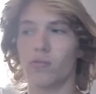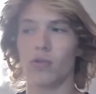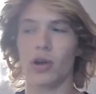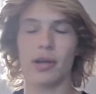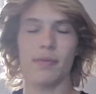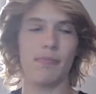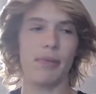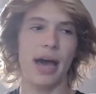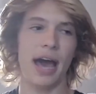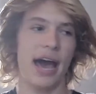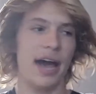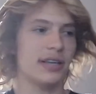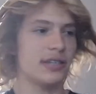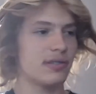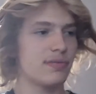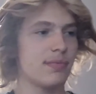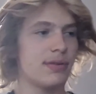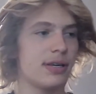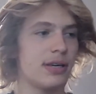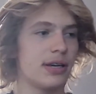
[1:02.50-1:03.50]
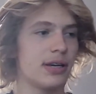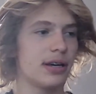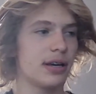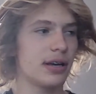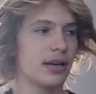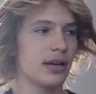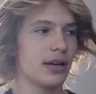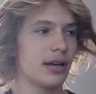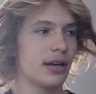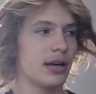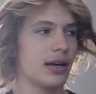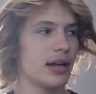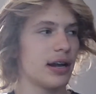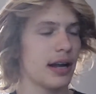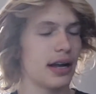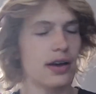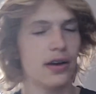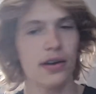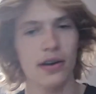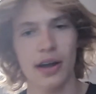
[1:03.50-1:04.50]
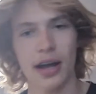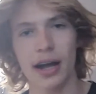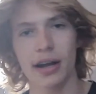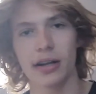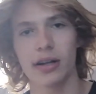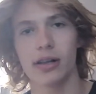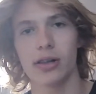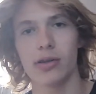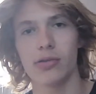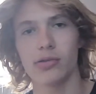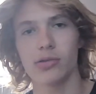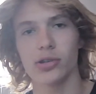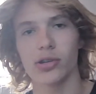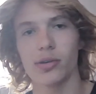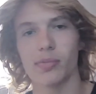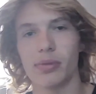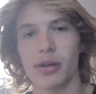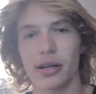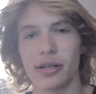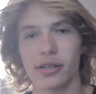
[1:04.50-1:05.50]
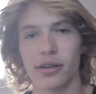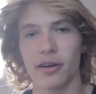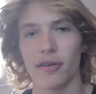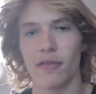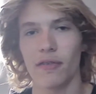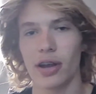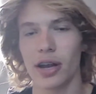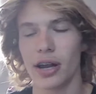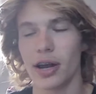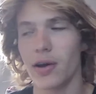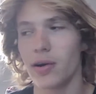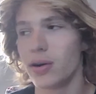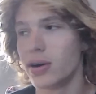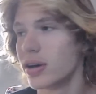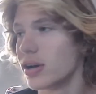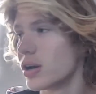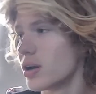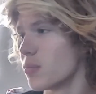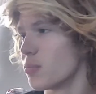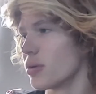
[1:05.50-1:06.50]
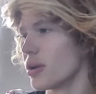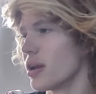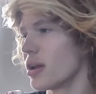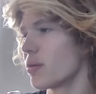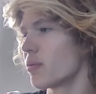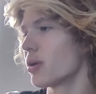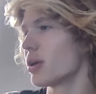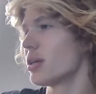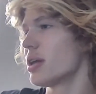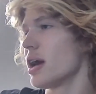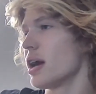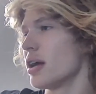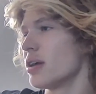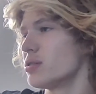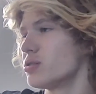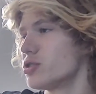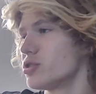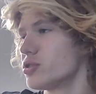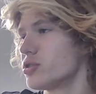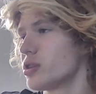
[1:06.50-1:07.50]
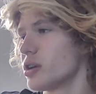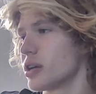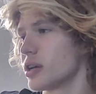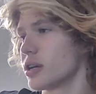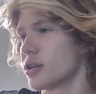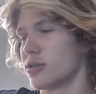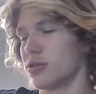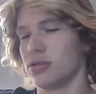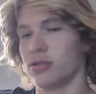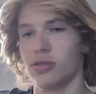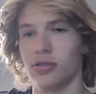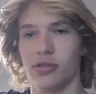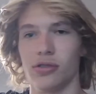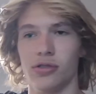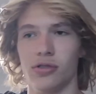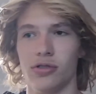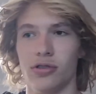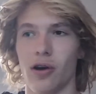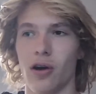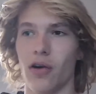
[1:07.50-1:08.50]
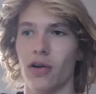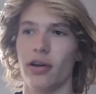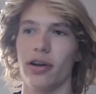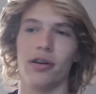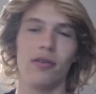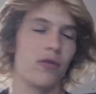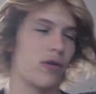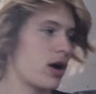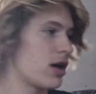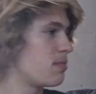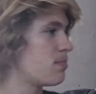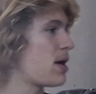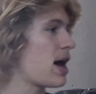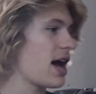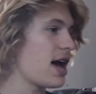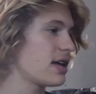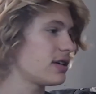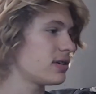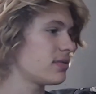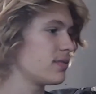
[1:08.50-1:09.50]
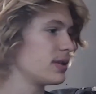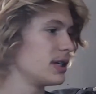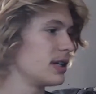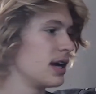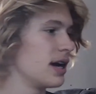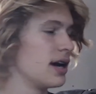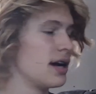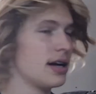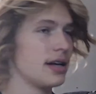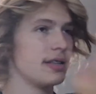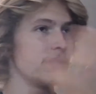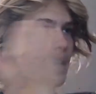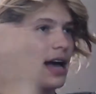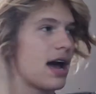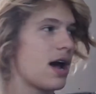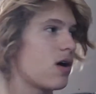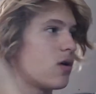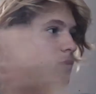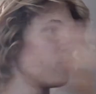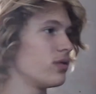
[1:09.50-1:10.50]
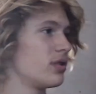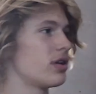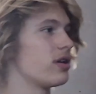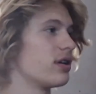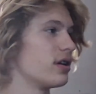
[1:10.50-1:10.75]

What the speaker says: right past me, and I could have gotten closer, but I took a video, but anyway, yeah, it just like, darted right past me, down,